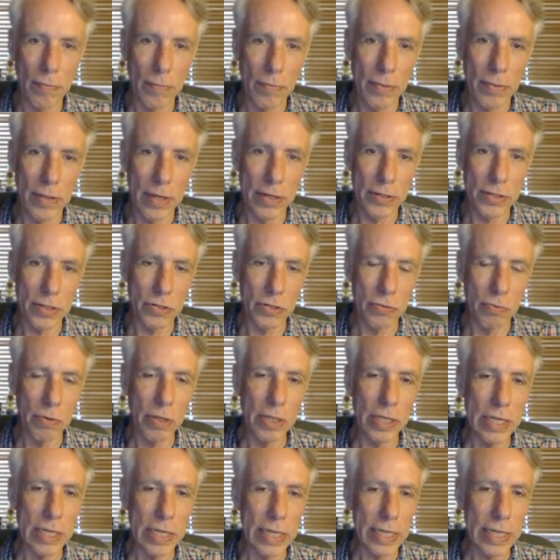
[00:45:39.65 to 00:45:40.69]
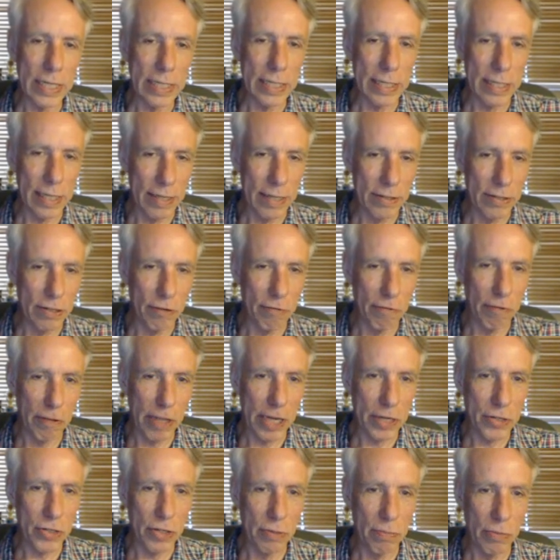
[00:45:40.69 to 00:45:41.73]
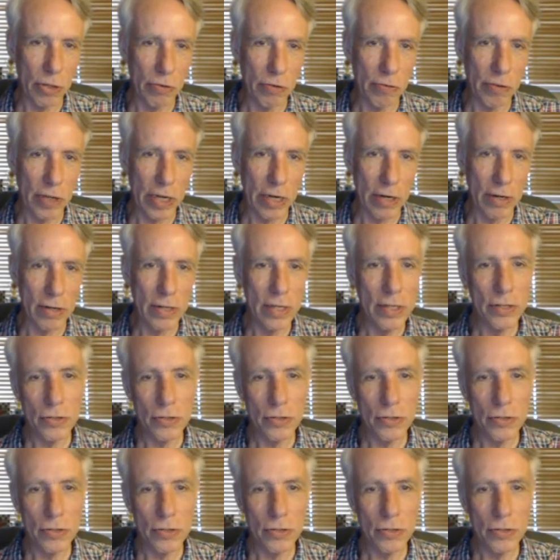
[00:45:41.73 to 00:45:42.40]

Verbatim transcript: there's this really neat uh, deflection move here.